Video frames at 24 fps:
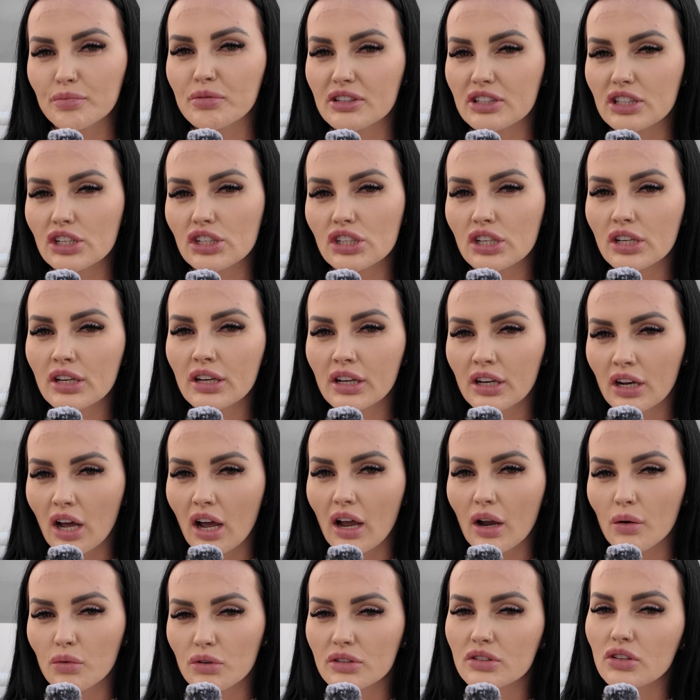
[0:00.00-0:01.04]
position and
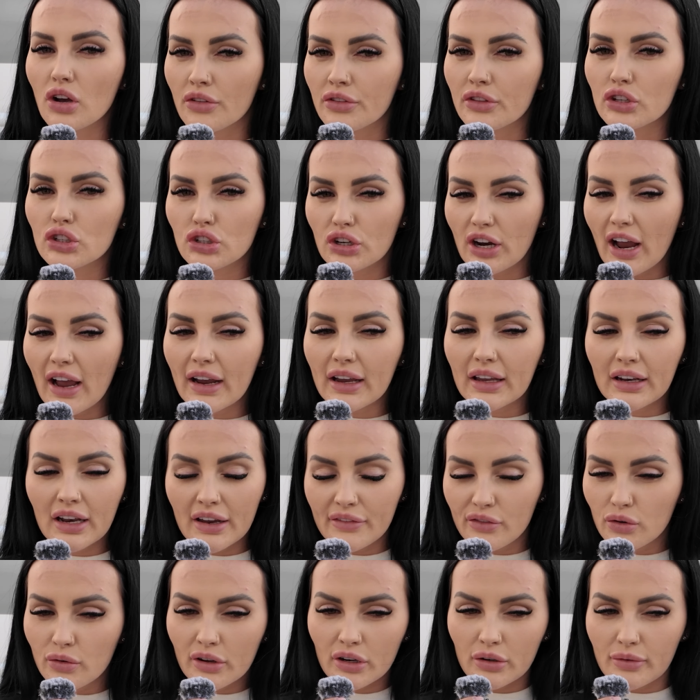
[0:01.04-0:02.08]
I was on the track and
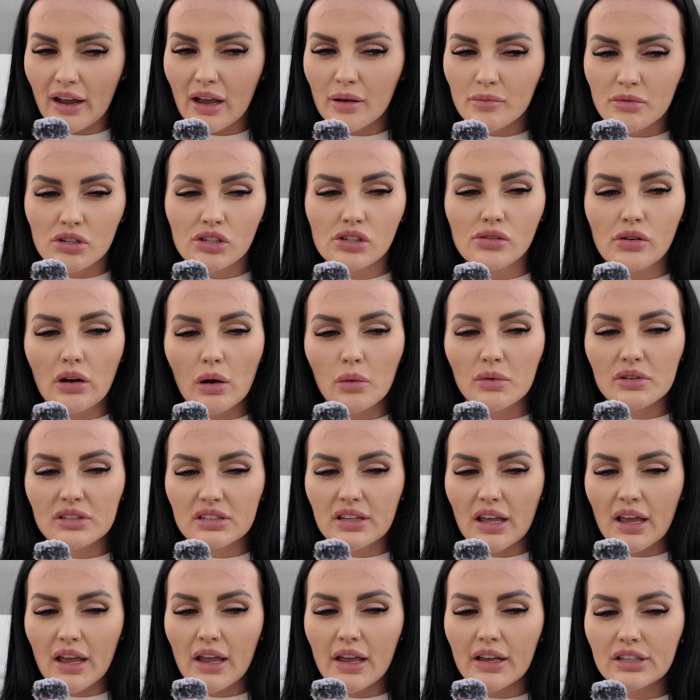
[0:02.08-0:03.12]
everyone around me knew I was
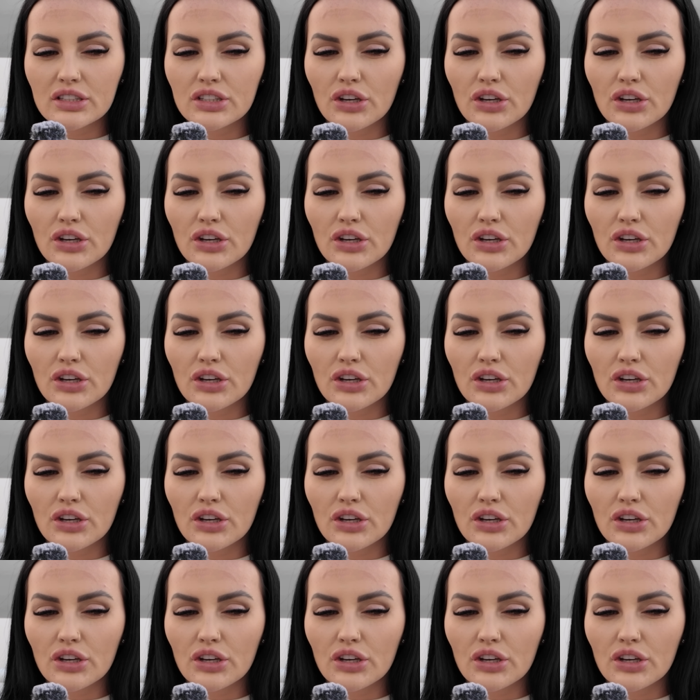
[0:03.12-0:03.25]
there.